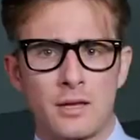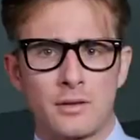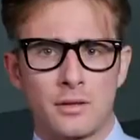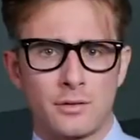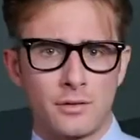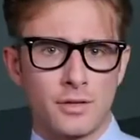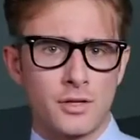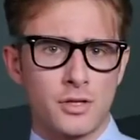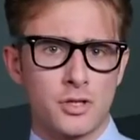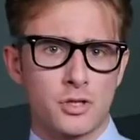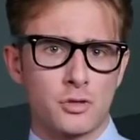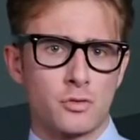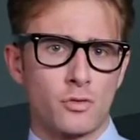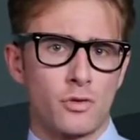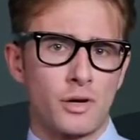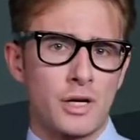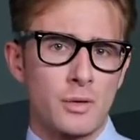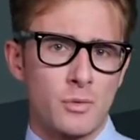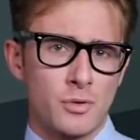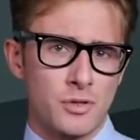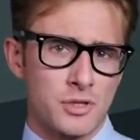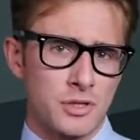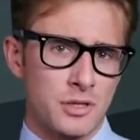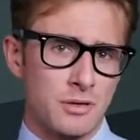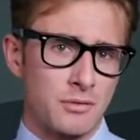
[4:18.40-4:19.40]
that this story
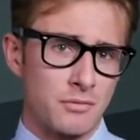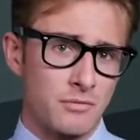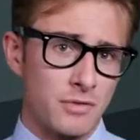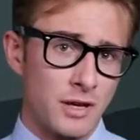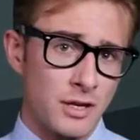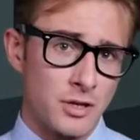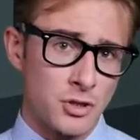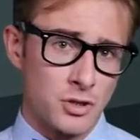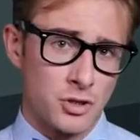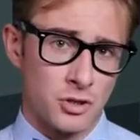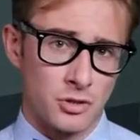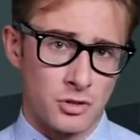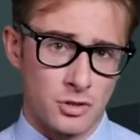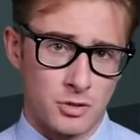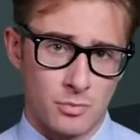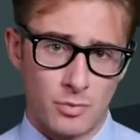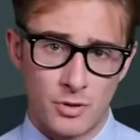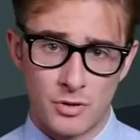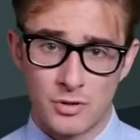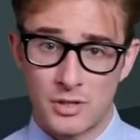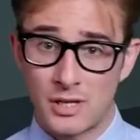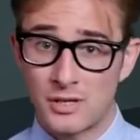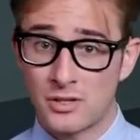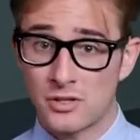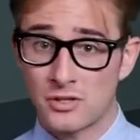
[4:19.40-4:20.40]
was an invention to
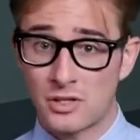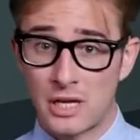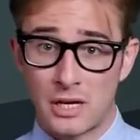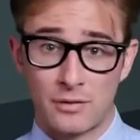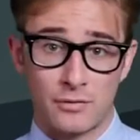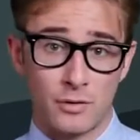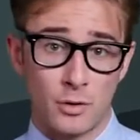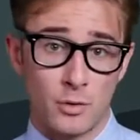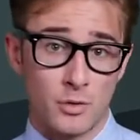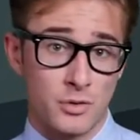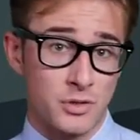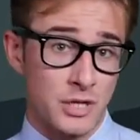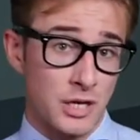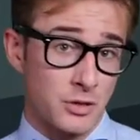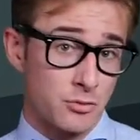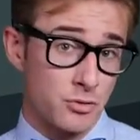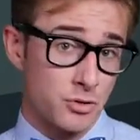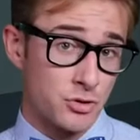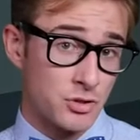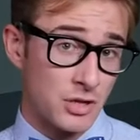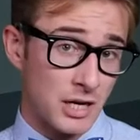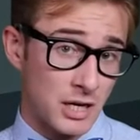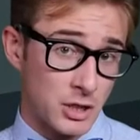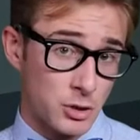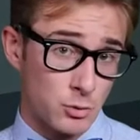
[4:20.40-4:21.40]
present Sappho as
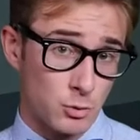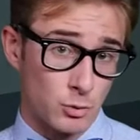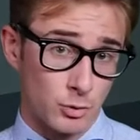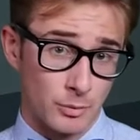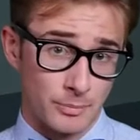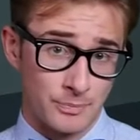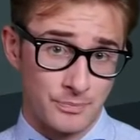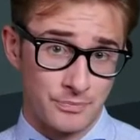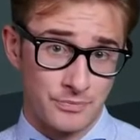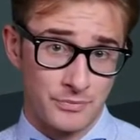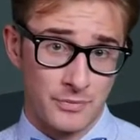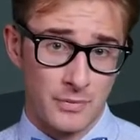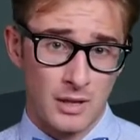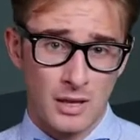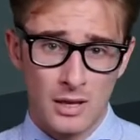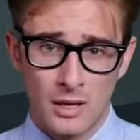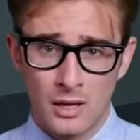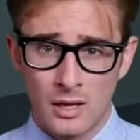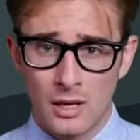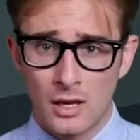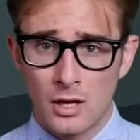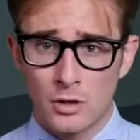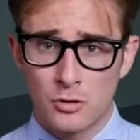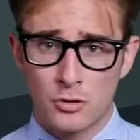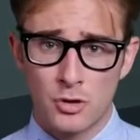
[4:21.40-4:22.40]
heterosexual.
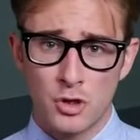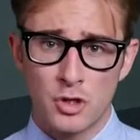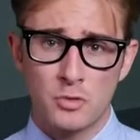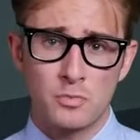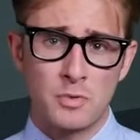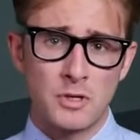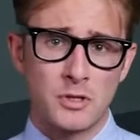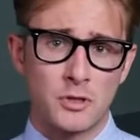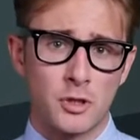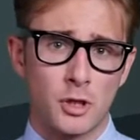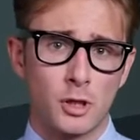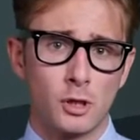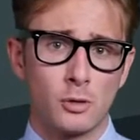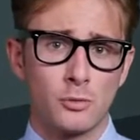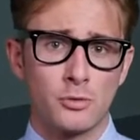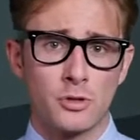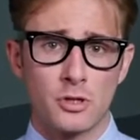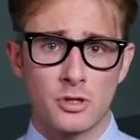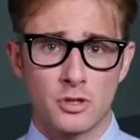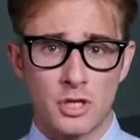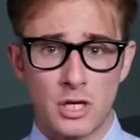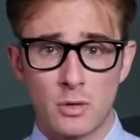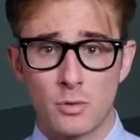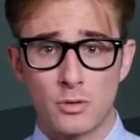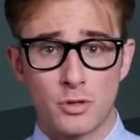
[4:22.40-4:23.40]
Truth be
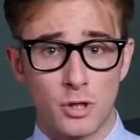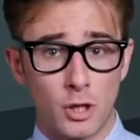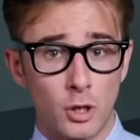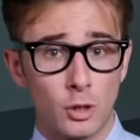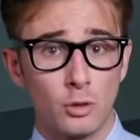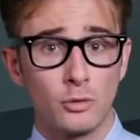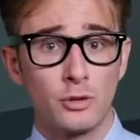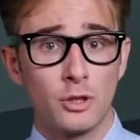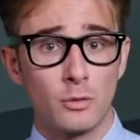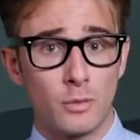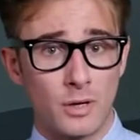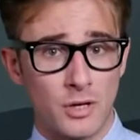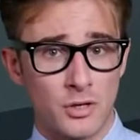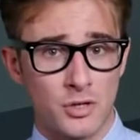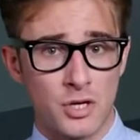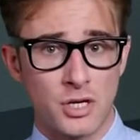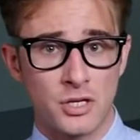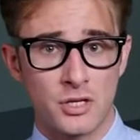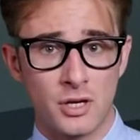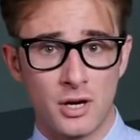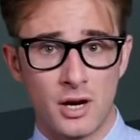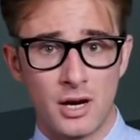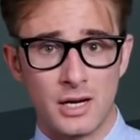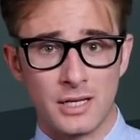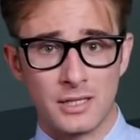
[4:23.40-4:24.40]
told, she was older when she
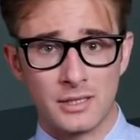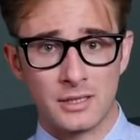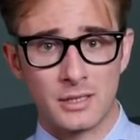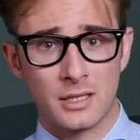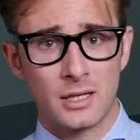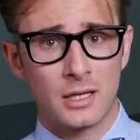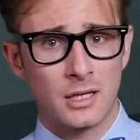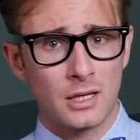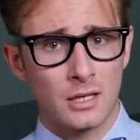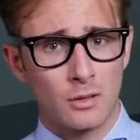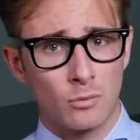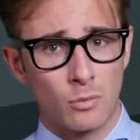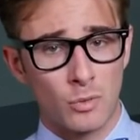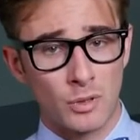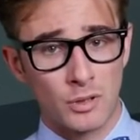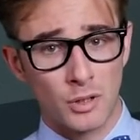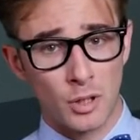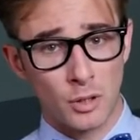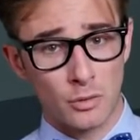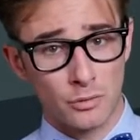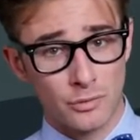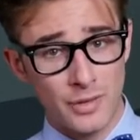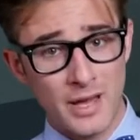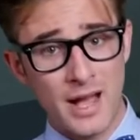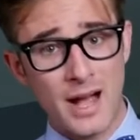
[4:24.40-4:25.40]
died. We
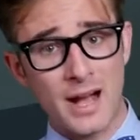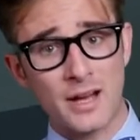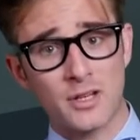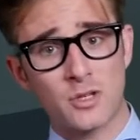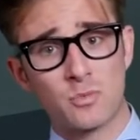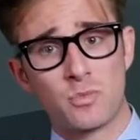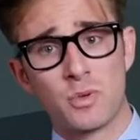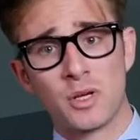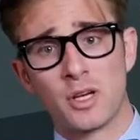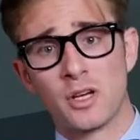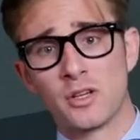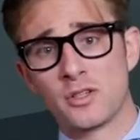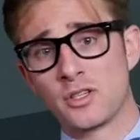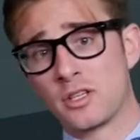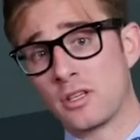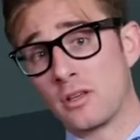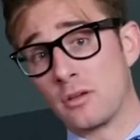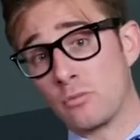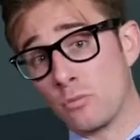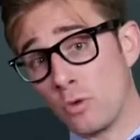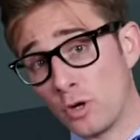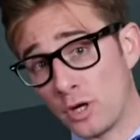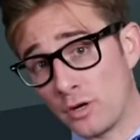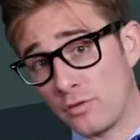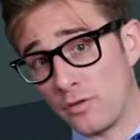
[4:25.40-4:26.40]
know that because
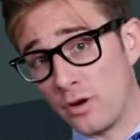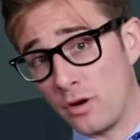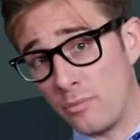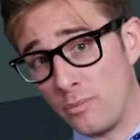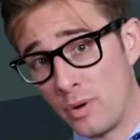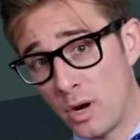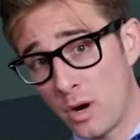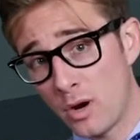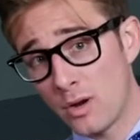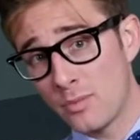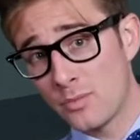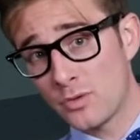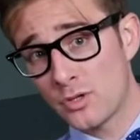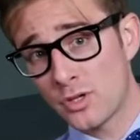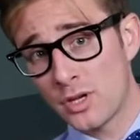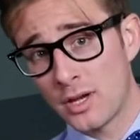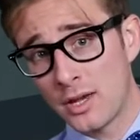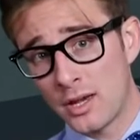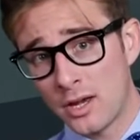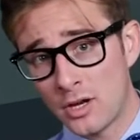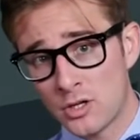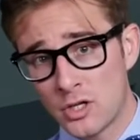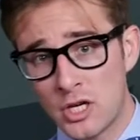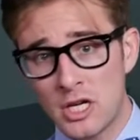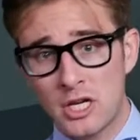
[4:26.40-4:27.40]
in one of her poems,
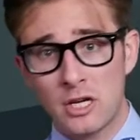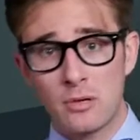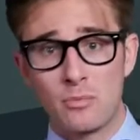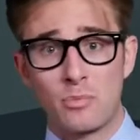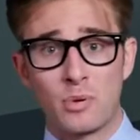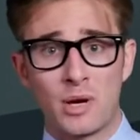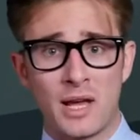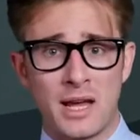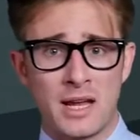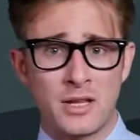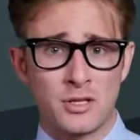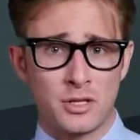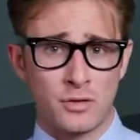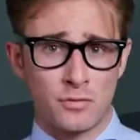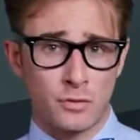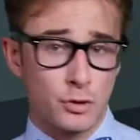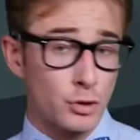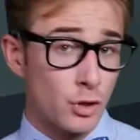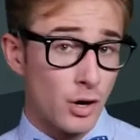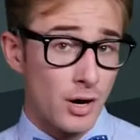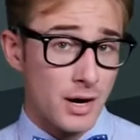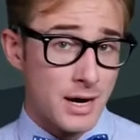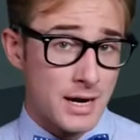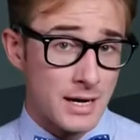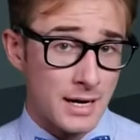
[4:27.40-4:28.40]
she complains of
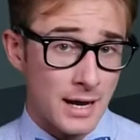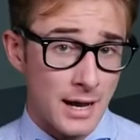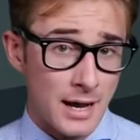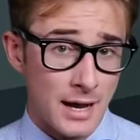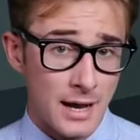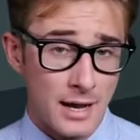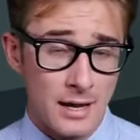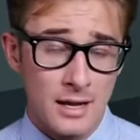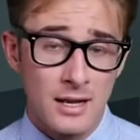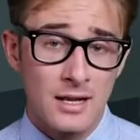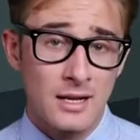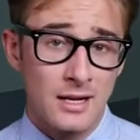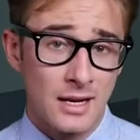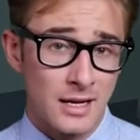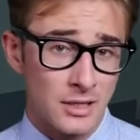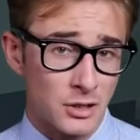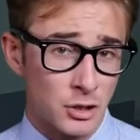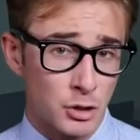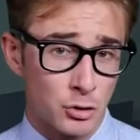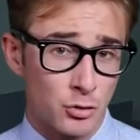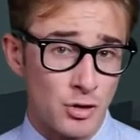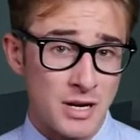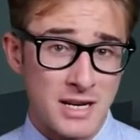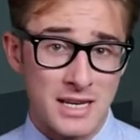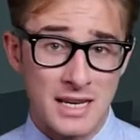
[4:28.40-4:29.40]
greying hair
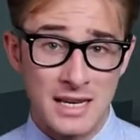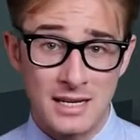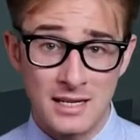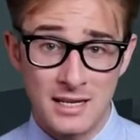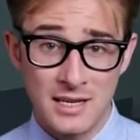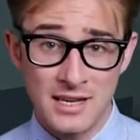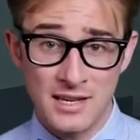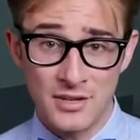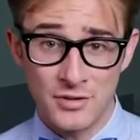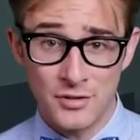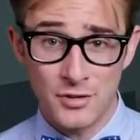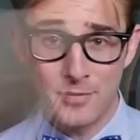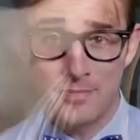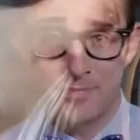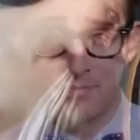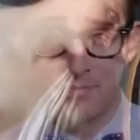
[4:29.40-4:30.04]
and creaky knees.